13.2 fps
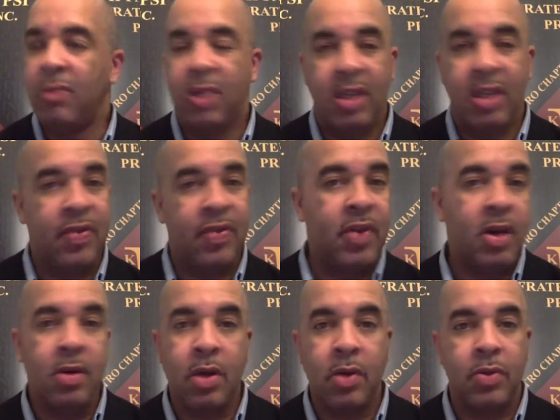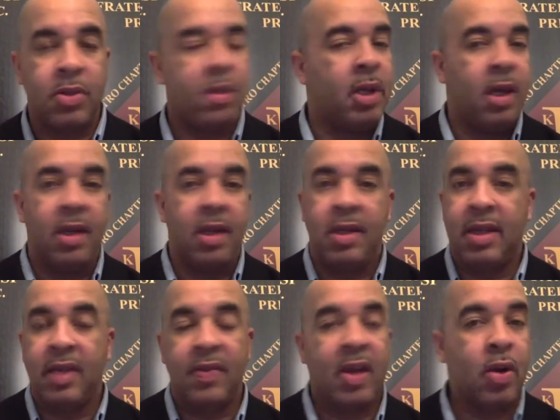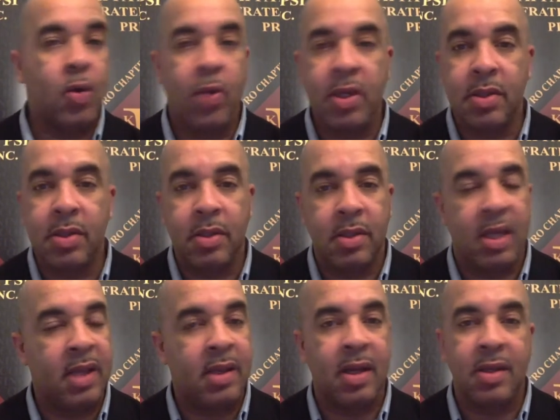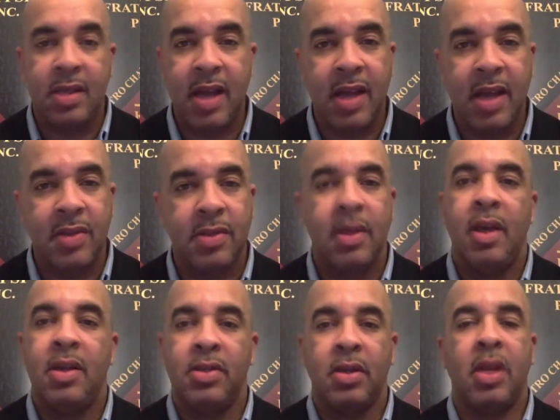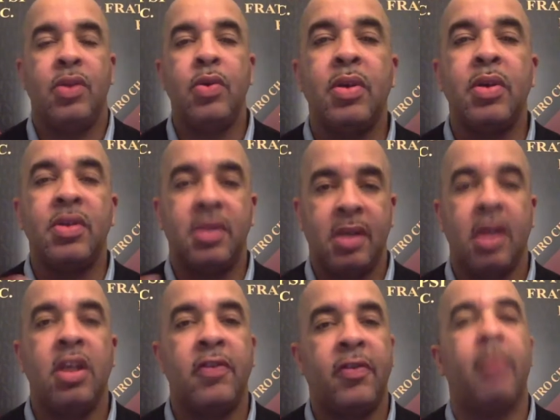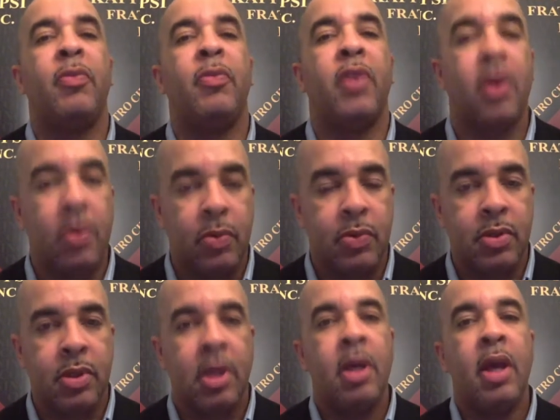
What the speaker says: get their notes, get their quizzes, get their tests, so that you study from those,